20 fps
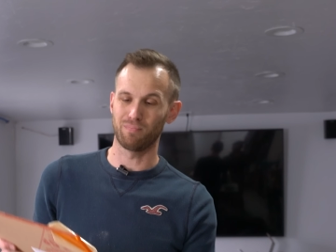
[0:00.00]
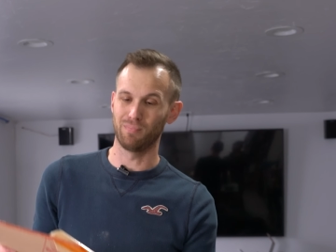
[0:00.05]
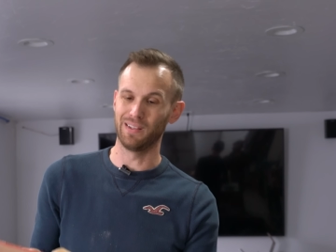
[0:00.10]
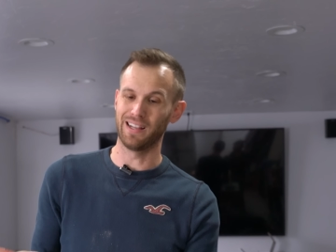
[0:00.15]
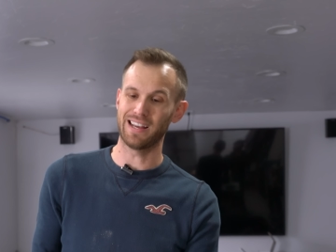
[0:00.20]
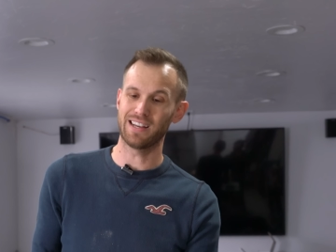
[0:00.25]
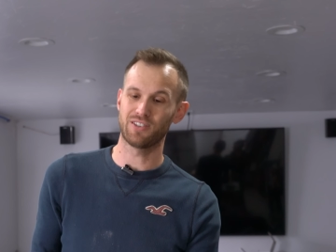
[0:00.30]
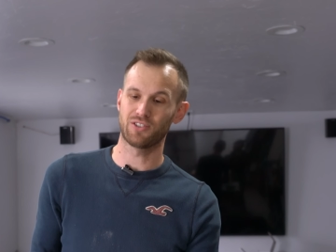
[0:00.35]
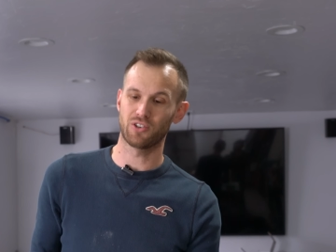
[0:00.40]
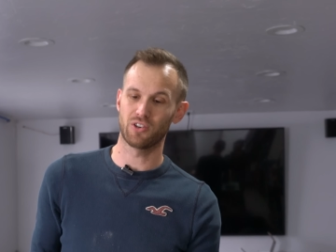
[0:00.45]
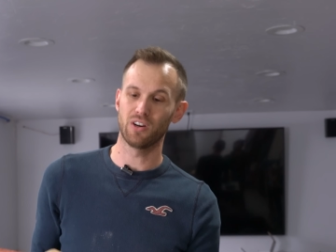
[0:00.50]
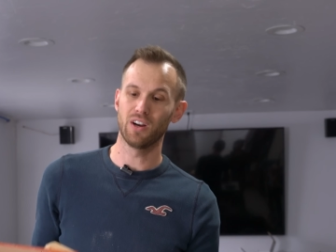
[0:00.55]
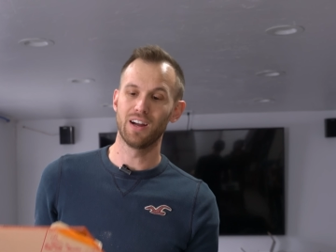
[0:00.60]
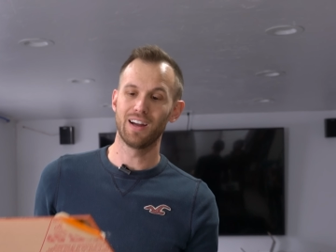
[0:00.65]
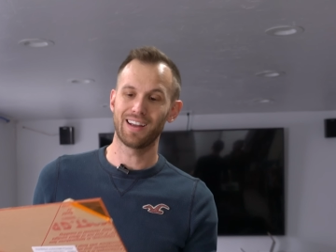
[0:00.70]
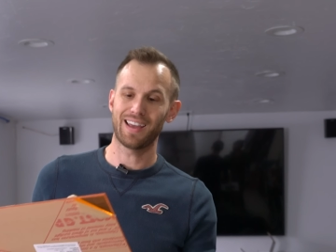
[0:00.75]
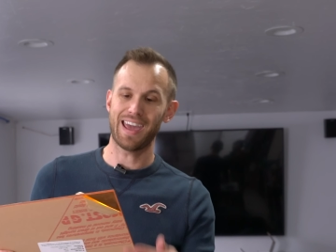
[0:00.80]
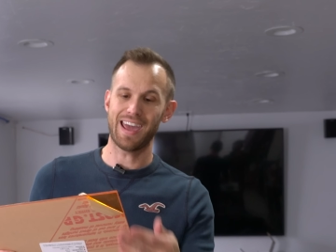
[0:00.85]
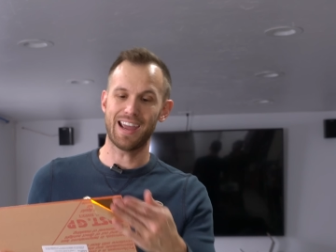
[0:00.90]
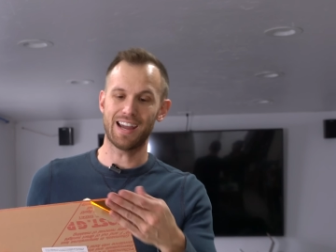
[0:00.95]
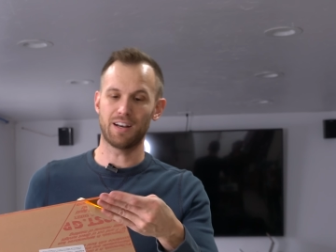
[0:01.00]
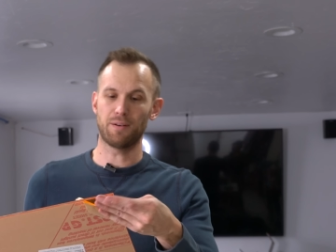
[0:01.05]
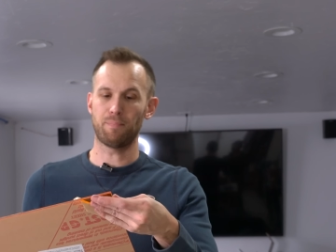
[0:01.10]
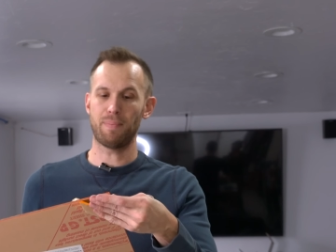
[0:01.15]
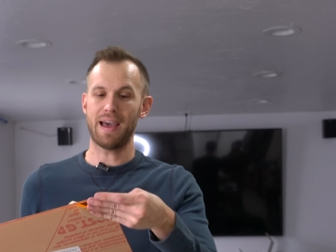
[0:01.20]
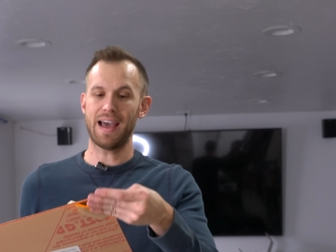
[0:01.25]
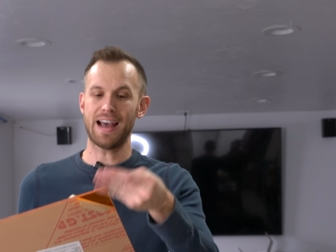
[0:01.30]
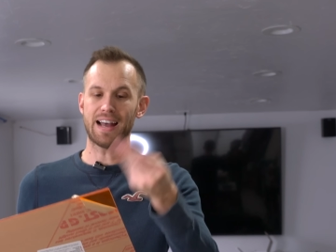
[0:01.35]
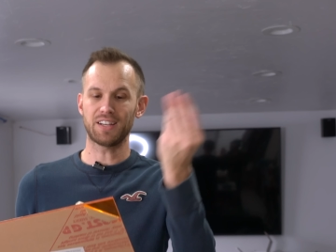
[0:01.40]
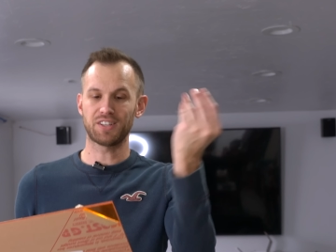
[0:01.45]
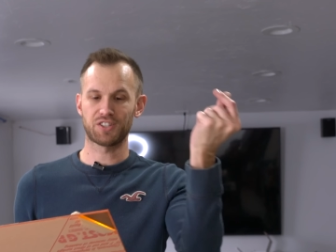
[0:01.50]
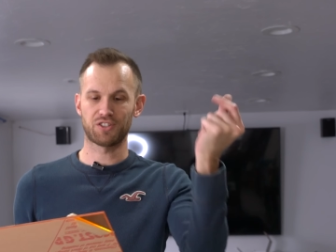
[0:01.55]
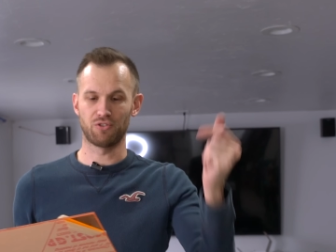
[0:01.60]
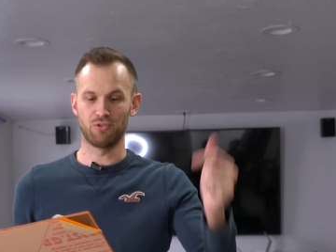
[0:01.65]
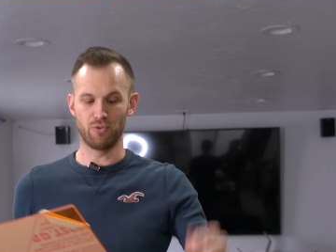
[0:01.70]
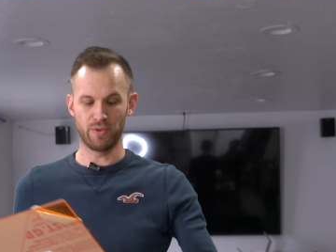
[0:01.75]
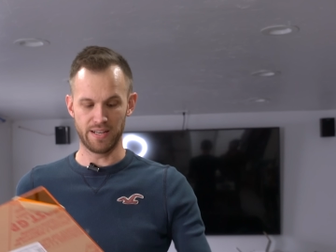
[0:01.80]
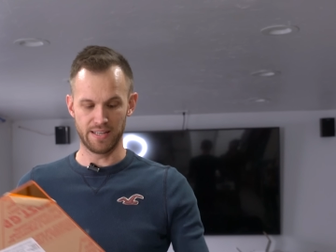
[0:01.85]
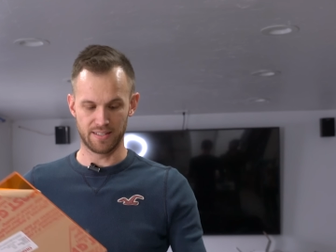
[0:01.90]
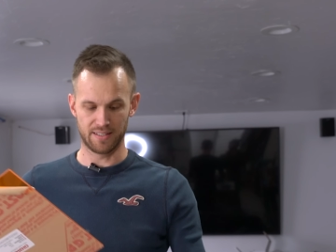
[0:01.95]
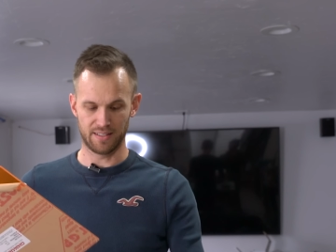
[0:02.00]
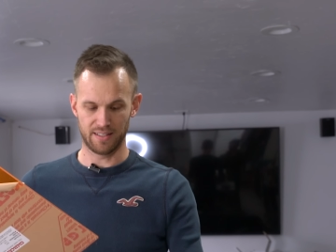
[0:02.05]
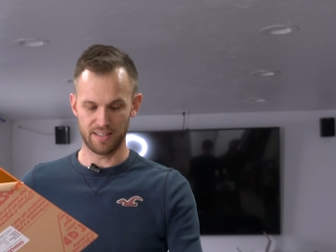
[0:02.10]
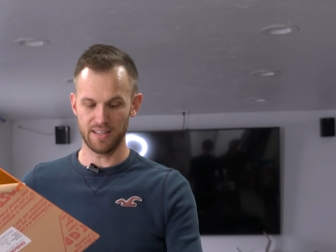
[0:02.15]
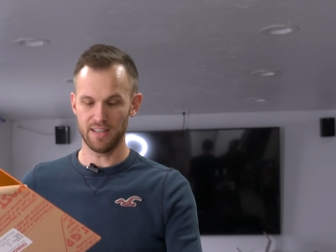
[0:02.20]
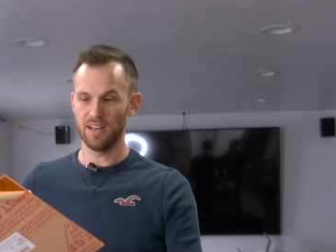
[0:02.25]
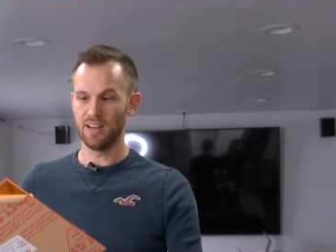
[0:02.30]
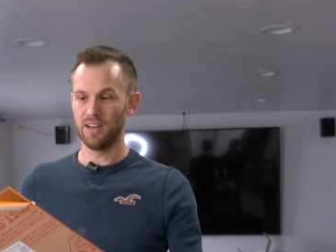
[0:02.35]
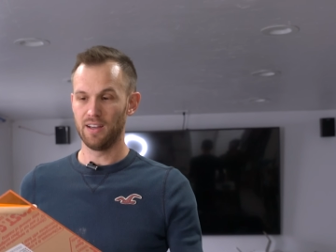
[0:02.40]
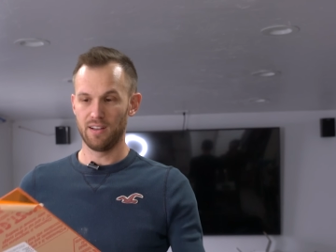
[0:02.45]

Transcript: laser can't pass through easily. You